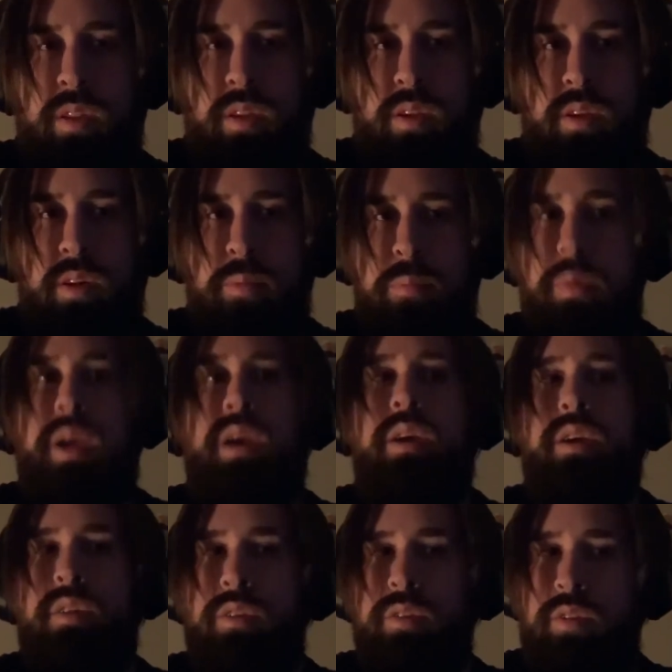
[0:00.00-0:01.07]
a
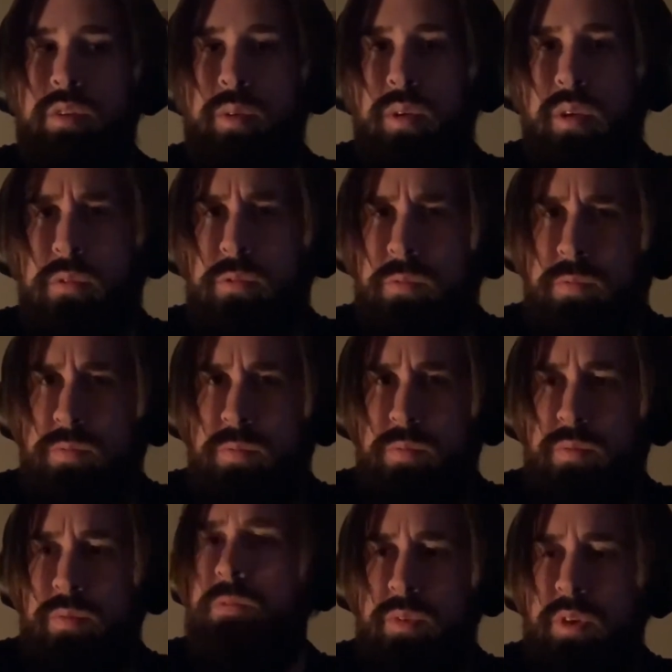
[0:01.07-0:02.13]
man or
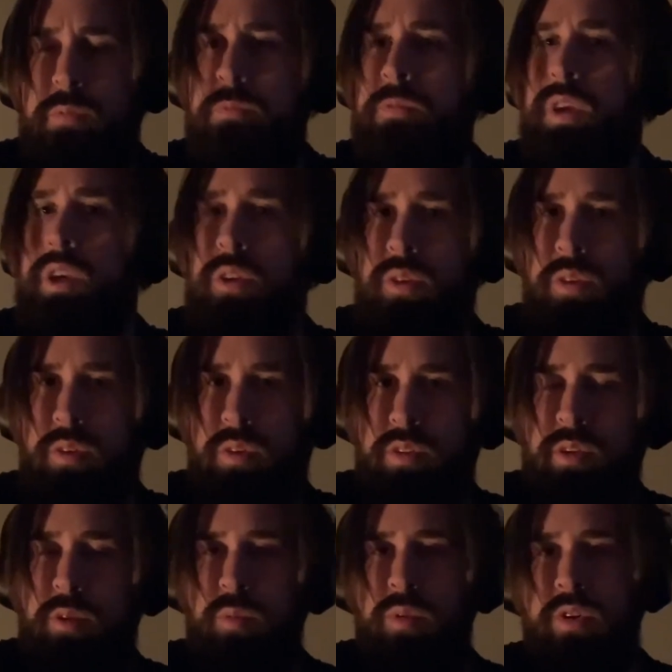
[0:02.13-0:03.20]
a figure that
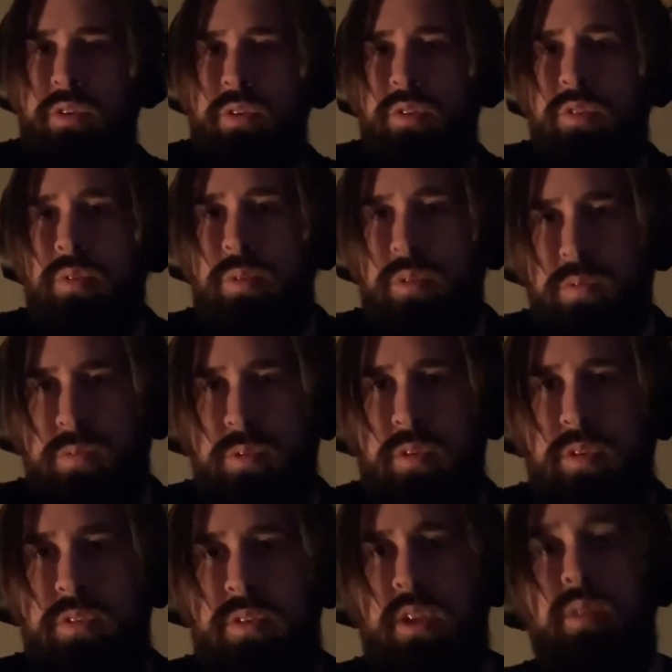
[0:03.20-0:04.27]
wanders through the
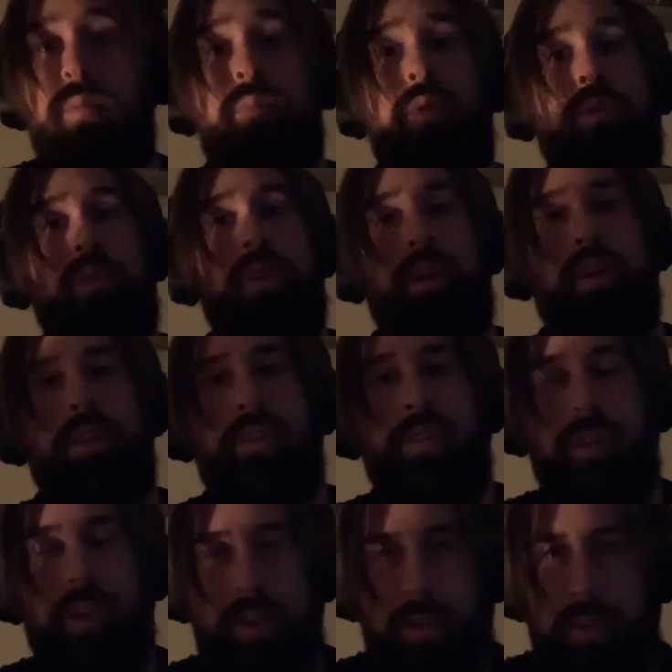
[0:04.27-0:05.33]
forest, and more as the
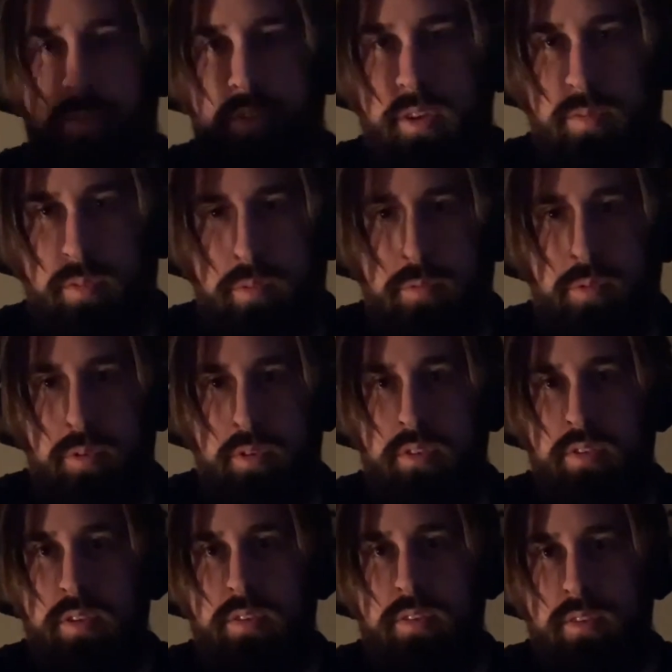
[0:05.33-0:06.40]
energy of the forest
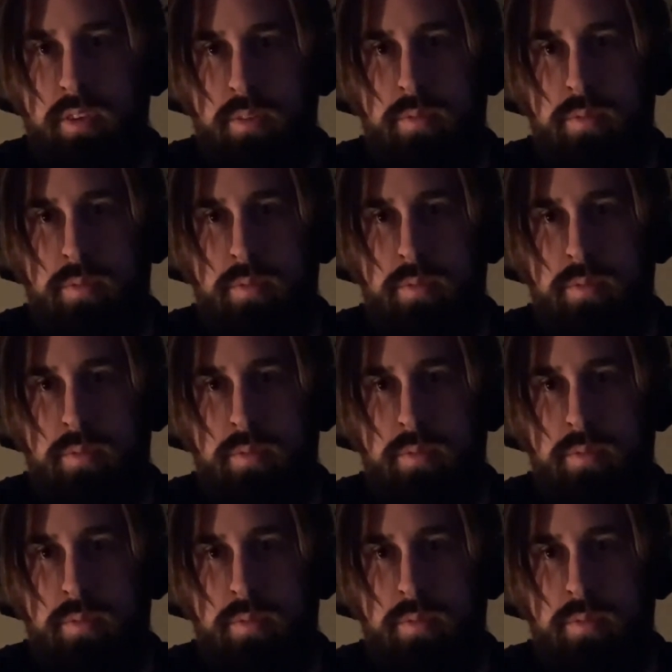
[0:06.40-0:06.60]
itself.